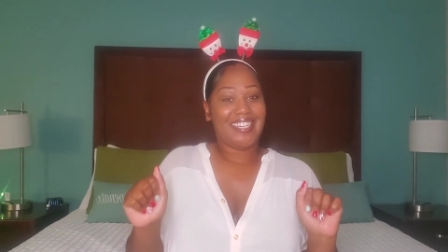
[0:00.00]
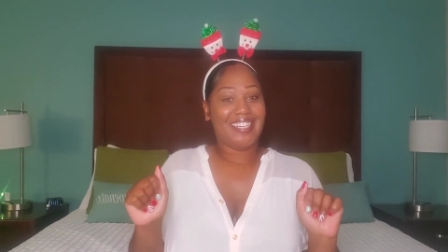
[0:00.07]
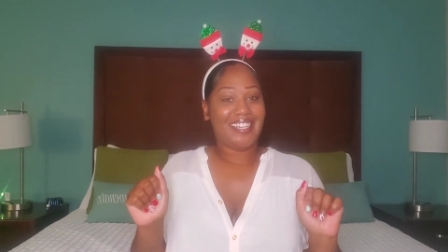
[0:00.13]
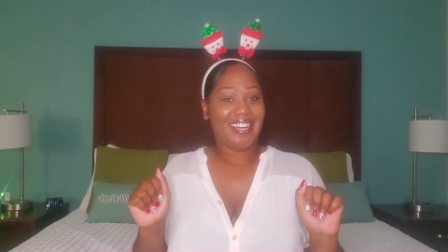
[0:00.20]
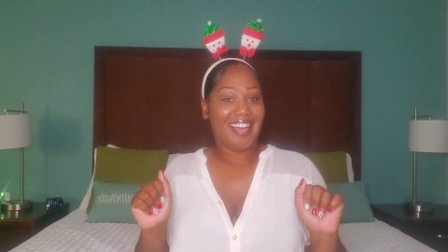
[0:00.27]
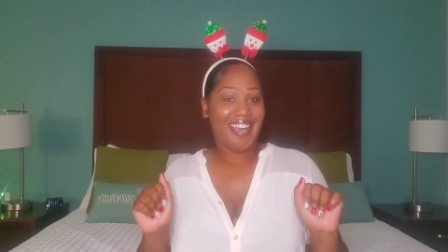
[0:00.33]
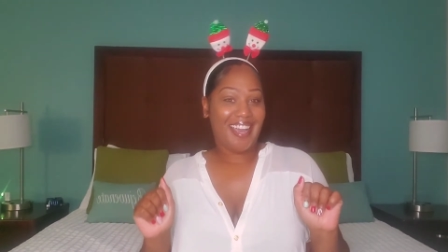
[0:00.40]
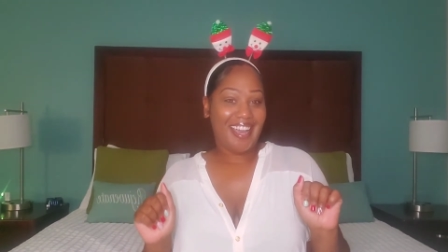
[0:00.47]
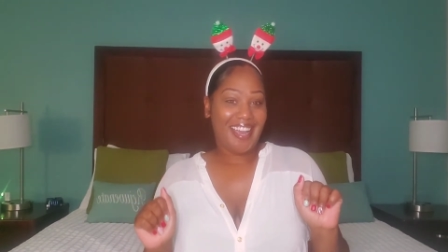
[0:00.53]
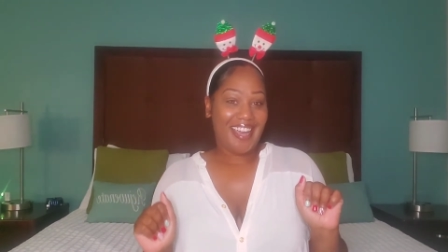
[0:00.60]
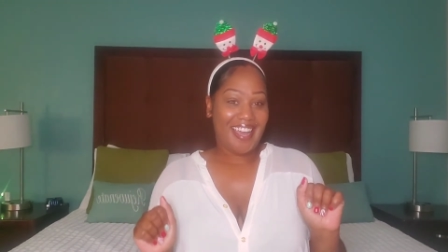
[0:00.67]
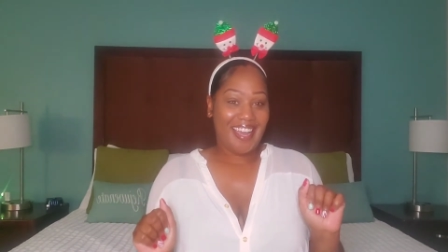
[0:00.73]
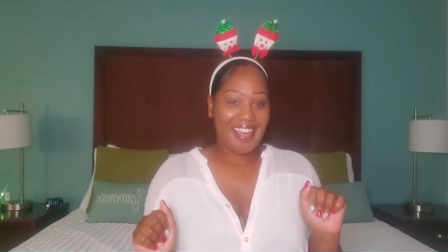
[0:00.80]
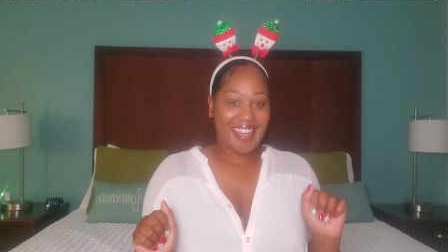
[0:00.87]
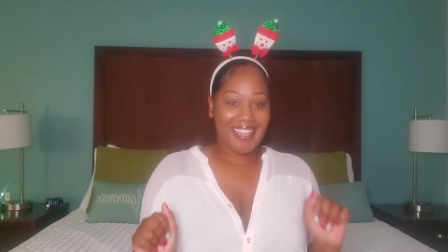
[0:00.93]

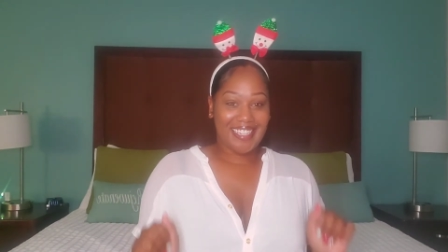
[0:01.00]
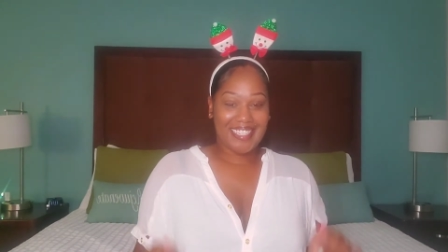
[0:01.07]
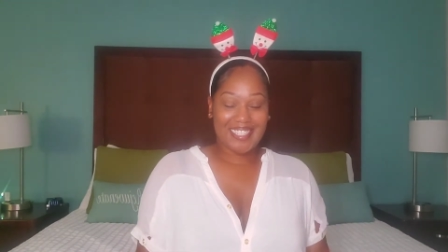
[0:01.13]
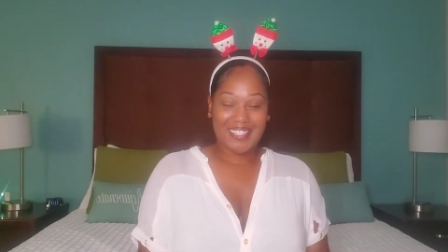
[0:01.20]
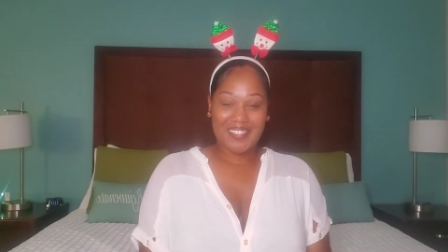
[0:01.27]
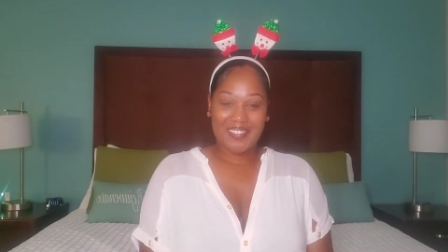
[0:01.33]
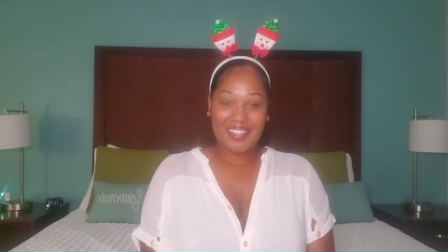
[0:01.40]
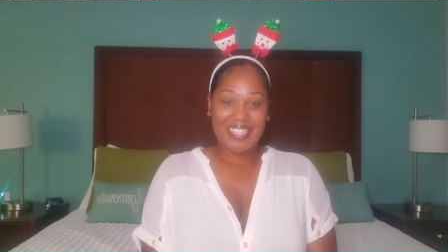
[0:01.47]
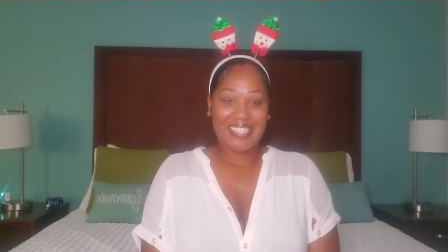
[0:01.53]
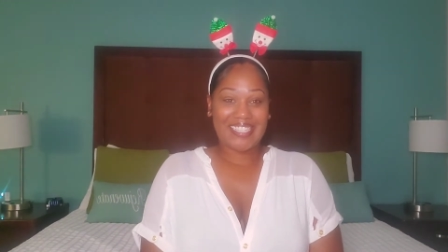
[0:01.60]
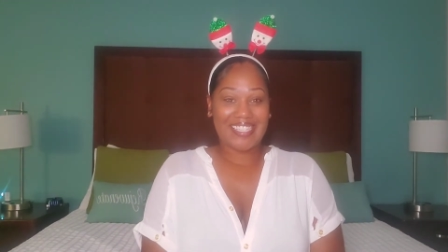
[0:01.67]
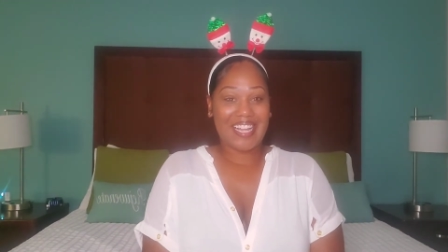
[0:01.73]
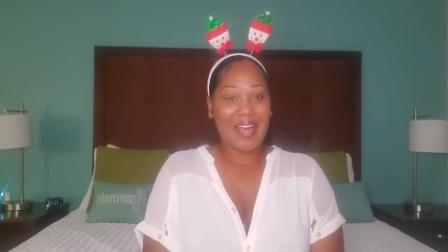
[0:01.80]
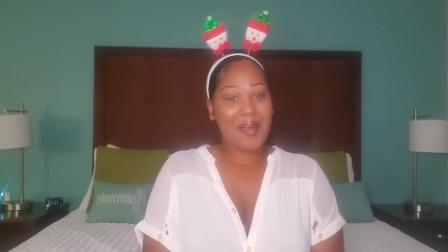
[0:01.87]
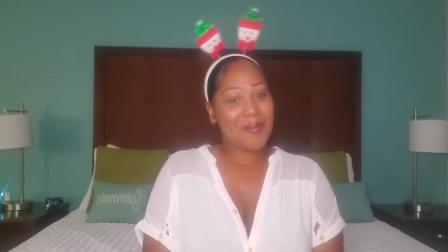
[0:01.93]
Yes.
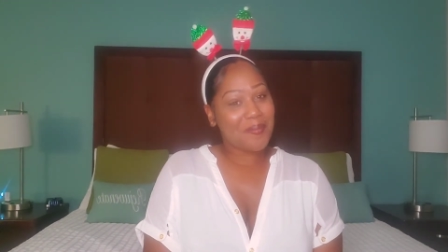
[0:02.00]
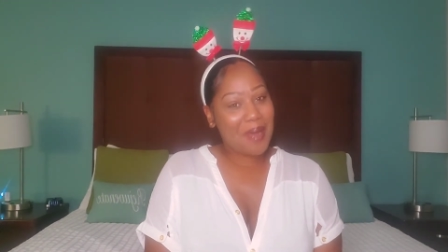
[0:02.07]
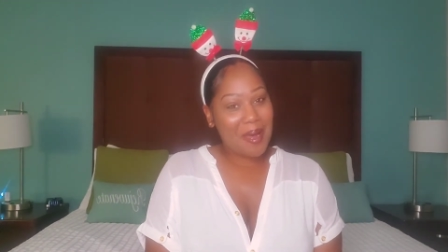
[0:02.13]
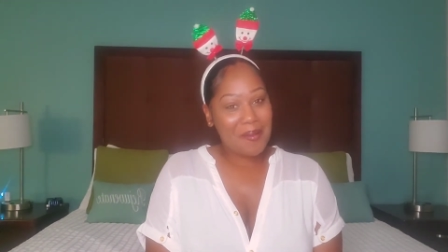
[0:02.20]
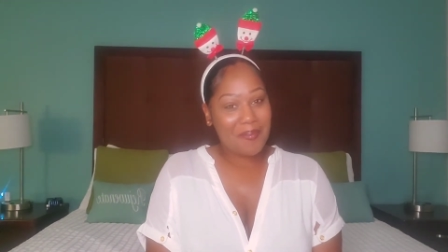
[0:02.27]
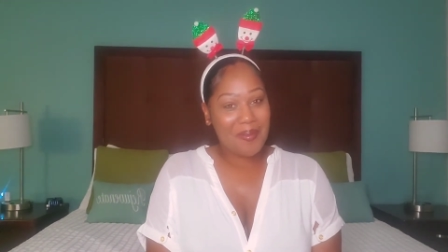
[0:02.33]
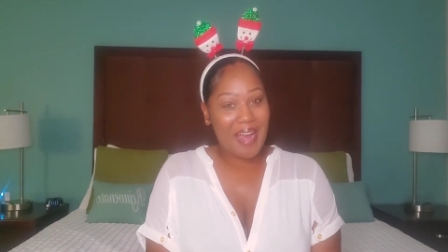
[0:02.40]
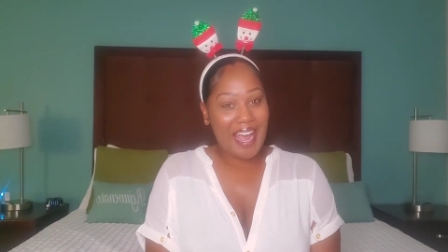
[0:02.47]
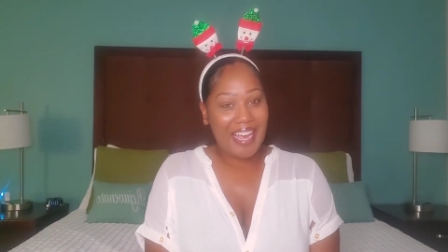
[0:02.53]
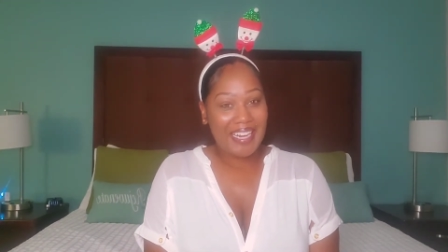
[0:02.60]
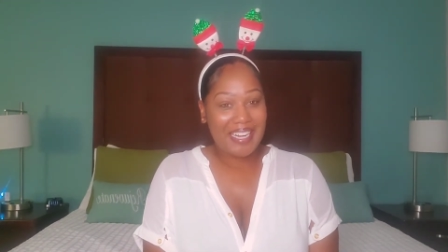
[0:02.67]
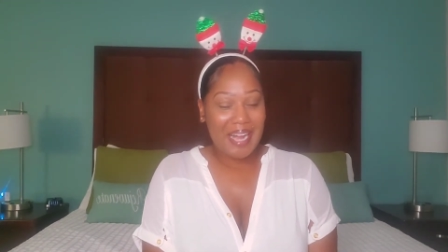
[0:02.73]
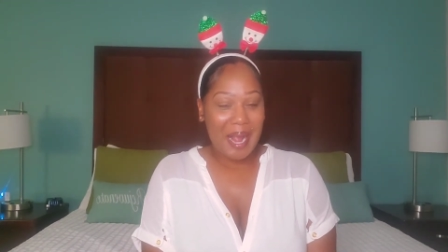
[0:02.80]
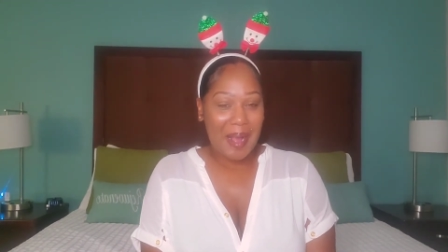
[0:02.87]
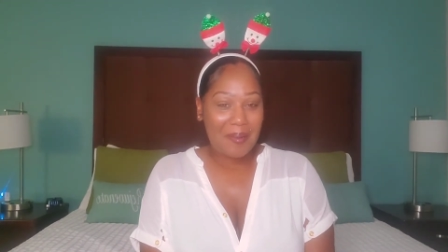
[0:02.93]
What's up, my
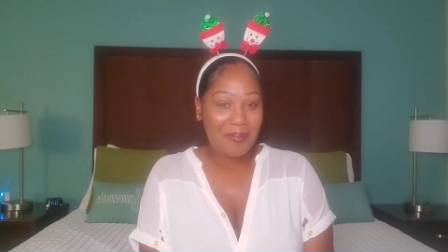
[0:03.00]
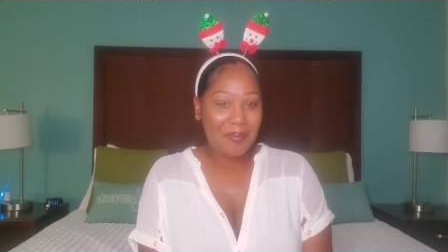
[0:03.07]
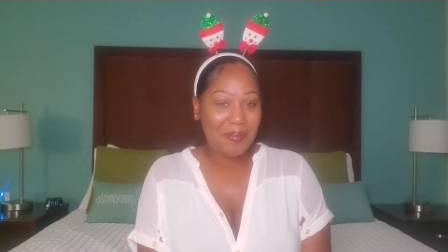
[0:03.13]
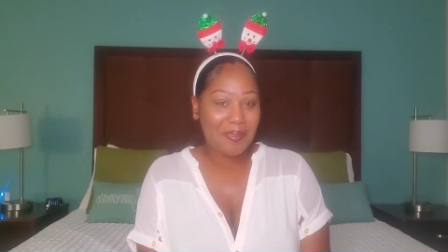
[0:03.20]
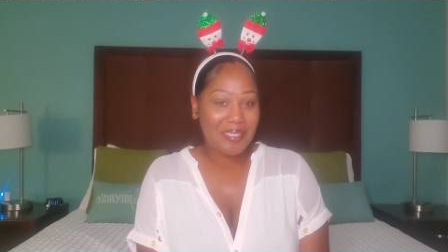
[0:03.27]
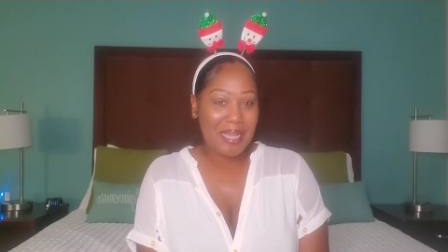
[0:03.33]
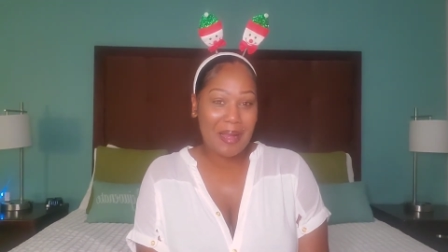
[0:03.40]
pineapples?